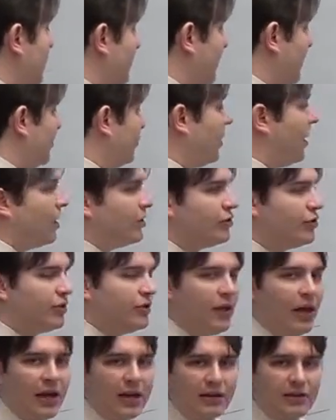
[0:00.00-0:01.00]
They talk
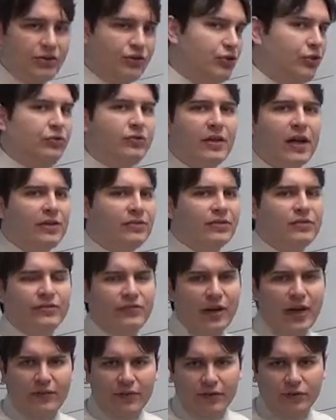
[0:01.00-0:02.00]
to like
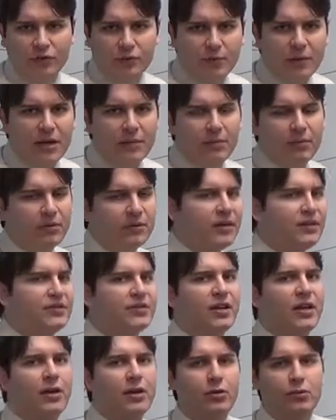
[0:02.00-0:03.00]
2,500 people and they
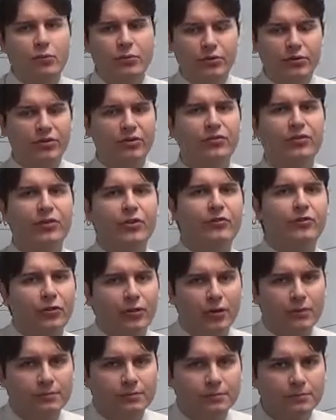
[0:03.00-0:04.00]
say, who are you going to vote
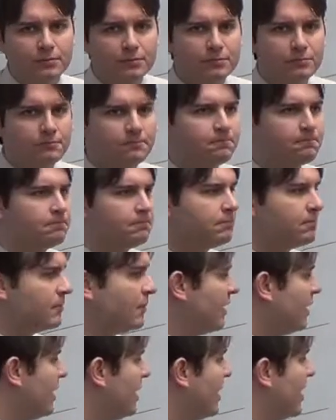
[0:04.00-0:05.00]
for?
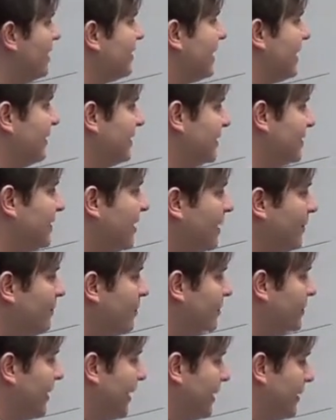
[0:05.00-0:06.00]
That's
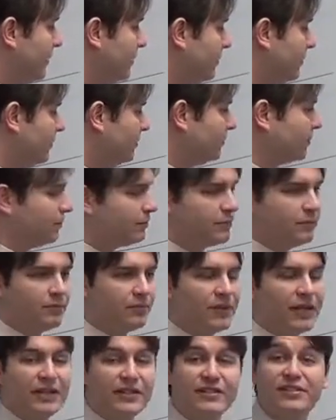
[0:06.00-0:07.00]
sample data,
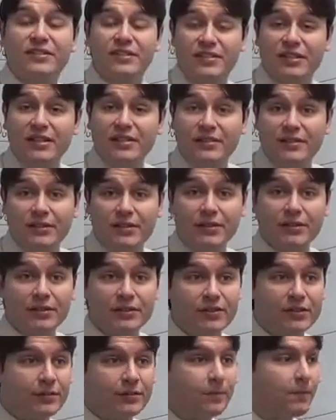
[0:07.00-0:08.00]
it's
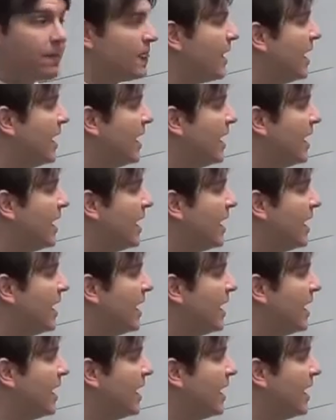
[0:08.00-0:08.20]
statistics,